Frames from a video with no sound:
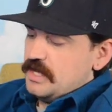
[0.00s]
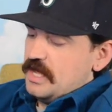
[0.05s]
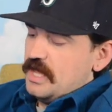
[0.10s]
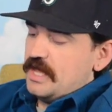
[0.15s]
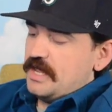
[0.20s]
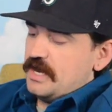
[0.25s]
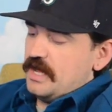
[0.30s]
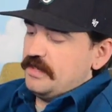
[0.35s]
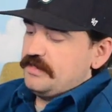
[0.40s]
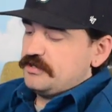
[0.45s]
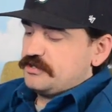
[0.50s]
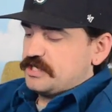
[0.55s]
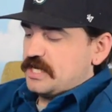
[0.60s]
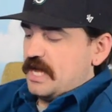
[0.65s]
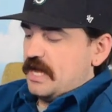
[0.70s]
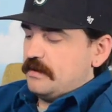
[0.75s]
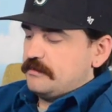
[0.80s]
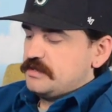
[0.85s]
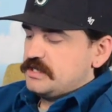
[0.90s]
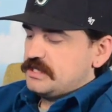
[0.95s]
And other
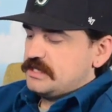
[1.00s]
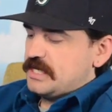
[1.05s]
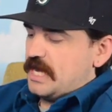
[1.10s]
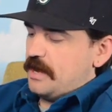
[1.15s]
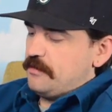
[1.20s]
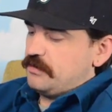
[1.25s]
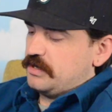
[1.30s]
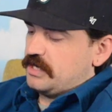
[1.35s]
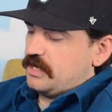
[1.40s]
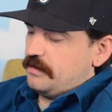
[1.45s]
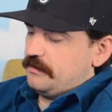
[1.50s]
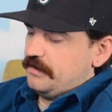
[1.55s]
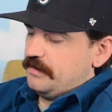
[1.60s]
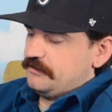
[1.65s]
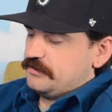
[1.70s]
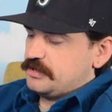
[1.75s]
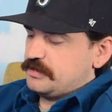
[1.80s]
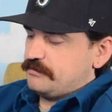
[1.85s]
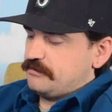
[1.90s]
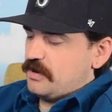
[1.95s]
times, Ty would come
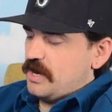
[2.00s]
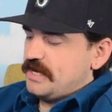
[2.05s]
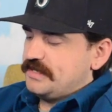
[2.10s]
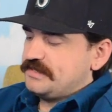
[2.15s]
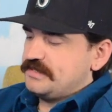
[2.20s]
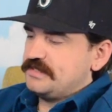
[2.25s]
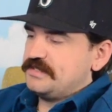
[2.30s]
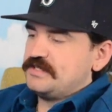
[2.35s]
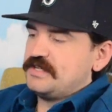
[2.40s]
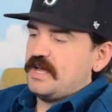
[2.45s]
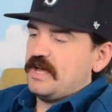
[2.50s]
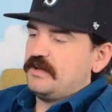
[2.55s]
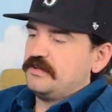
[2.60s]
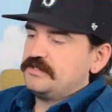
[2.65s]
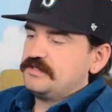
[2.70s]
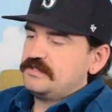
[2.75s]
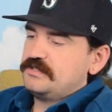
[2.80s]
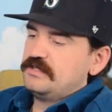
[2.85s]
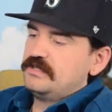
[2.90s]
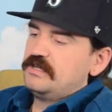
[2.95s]
over to Bryson's
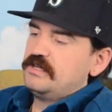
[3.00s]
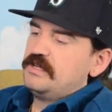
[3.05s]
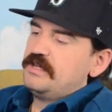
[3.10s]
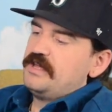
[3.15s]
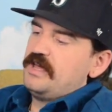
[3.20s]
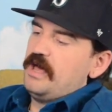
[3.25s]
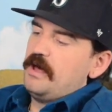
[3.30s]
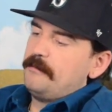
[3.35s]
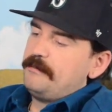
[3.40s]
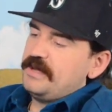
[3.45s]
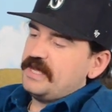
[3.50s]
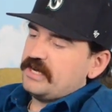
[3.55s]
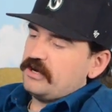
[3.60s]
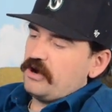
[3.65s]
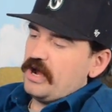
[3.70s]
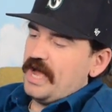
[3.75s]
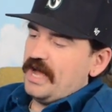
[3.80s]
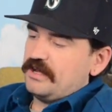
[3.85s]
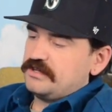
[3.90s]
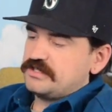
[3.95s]
house, a bigger
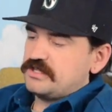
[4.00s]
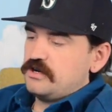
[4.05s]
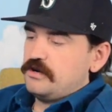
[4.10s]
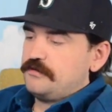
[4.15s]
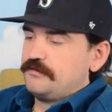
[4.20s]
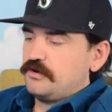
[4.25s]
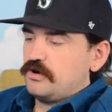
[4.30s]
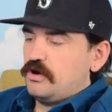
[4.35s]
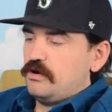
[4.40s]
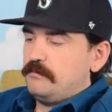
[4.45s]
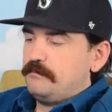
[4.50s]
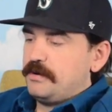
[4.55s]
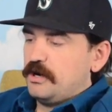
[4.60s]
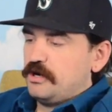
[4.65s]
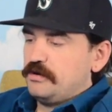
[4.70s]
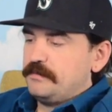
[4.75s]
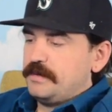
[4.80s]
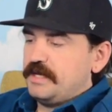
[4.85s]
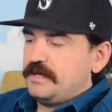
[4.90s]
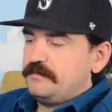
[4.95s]
house over on
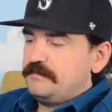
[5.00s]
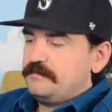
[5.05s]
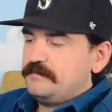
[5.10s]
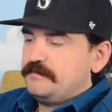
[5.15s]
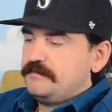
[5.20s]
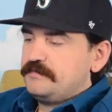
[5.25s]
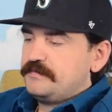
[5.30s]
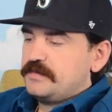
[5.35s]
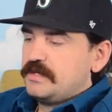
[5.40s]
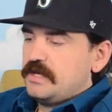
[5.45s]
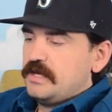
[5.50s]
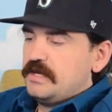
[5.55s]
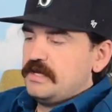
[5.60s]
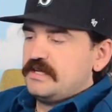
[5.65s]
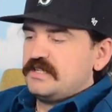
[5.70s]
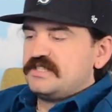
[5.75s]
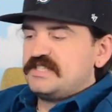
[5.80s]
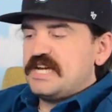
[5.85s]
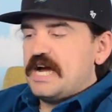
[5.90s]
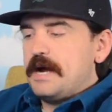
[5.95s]
Burman,
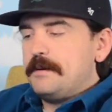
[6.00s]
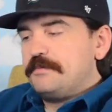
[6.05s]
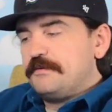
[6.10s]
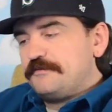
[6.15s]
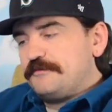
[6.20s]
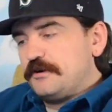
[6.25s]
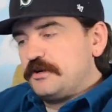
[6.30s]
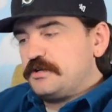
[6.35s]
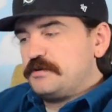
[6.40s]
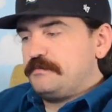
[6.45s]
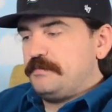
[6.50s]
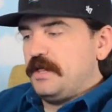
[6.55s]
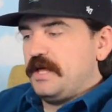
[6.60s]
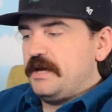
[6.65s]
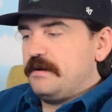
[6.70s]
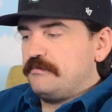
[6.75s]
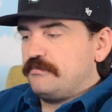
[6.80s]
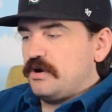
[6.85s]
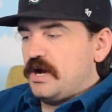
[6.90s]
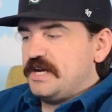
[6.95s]
Ty preferred to
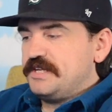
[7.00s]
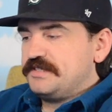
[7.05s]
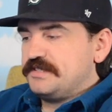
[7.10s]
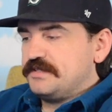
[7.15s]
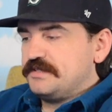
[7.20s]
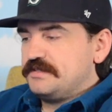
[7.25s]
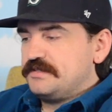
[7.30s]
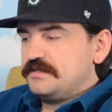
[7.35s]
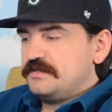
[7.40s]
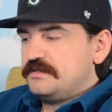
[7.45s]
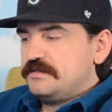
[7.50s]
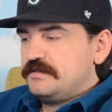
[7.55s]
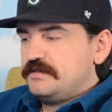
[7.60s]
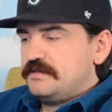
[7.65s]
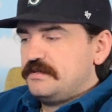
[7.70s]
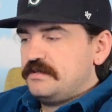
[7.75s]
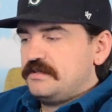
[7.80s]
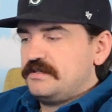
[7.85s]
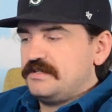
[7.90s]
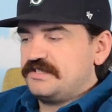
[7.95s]
play at Bryson's.
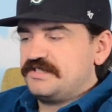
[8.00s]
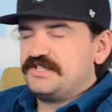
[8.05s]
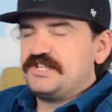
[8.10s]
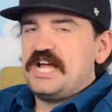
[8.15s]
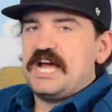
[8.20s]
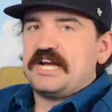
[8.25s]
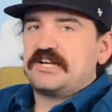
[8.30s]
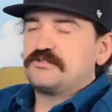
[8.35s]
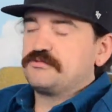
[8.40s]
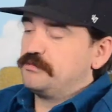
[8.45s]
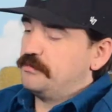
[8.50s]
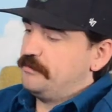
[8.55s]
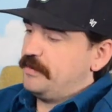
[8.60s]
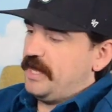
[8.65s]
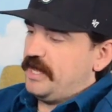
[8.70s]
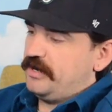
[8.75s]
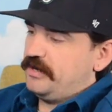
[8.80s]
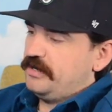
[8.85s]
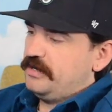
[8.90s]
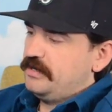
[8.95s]
The snacks were
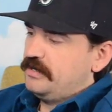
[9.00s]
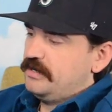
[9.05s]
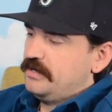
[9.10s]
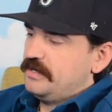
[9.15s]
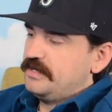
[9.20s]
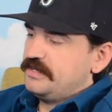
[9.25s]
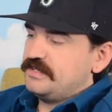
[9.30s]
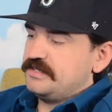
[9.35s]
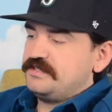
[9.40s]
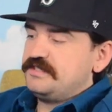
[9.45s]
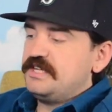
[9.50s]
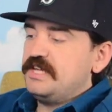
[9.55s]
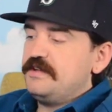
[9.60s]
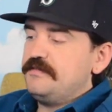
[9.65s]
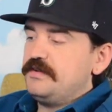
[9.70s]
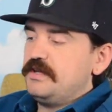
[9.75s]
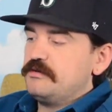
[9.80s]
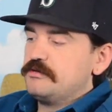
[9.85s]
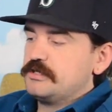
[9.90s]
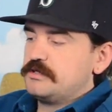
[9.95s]
better, the
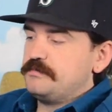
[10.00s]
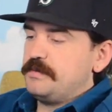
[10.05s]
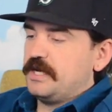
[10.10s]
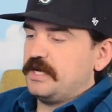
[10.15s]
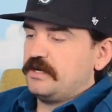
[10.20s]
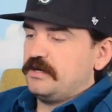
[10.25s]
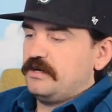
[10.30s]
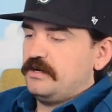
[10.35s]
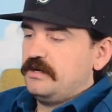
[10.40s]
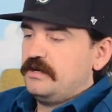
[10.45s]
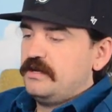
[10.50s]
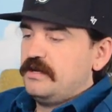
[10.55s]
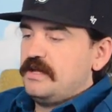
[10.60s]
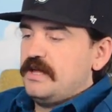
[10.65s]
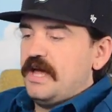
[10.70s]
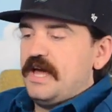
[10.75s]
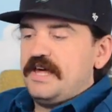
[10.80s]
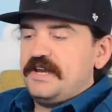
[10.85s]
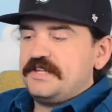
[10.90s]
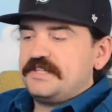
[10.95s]
TV was bigger,
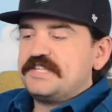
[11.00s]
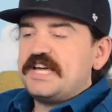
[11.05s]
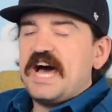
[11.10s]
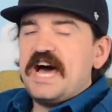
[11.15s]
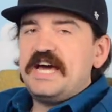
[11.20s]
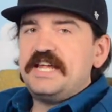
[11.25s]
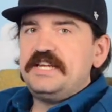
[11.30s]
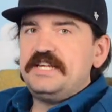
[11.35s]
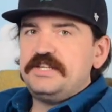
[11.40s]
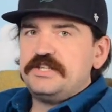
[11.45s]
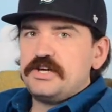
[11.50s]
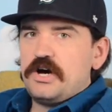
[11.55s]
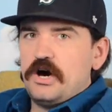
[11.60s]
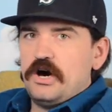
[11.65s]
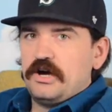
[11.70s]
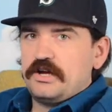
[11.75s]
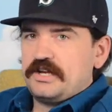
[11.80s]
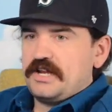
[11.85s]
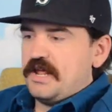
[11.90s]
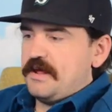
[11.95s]
and a tiny
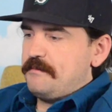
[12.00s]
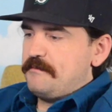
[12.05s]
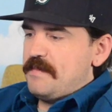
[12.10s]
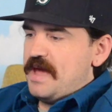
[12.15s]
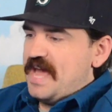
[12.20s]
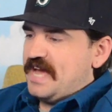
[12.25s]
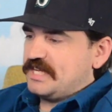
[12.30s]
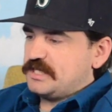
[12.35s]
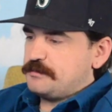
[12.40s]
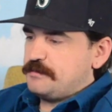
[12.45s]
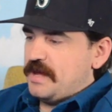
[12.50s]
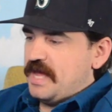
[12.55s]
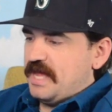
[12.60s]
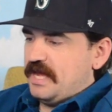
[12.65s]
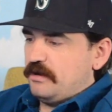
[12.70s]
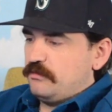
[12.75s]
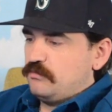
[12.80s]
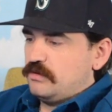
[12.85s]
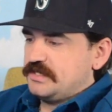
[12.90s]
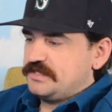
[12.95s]
dog named Max
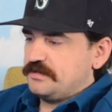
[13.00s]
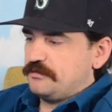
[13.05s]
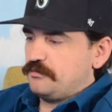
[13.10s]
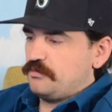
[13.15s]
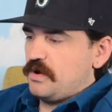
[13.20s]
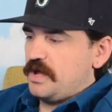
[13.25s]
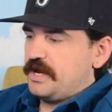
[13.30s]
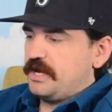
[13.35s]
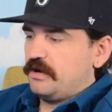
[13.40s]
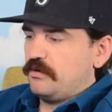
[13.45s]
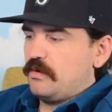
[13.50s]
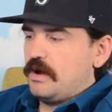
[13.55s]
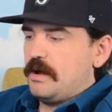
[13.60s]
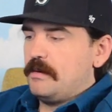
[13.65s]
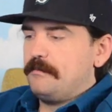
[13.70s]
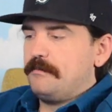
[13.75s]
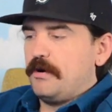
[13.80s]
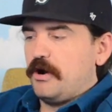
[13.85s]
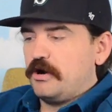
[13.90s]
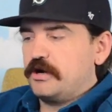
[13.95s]
Payne wasn't running
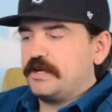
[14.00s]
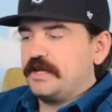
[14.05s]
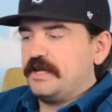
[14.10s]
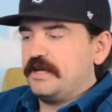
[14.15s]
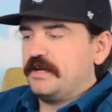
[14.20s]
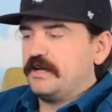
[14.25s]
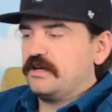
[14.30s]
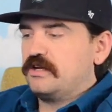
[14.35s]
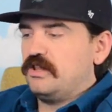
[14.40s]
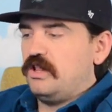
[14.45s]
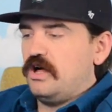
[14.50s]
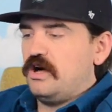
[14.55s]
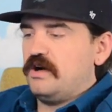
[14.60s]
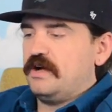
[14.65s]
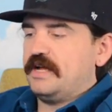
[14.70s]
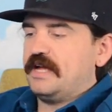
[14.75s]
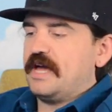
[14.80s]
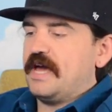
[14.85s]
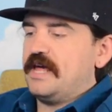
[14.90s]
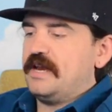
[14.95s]
around barking and
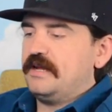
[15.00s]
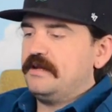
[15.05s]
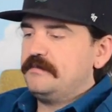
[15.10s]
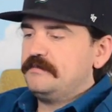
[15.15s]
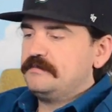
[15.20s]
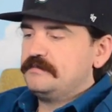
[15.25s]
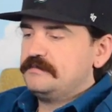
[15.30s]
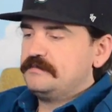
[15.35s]
clawing at it.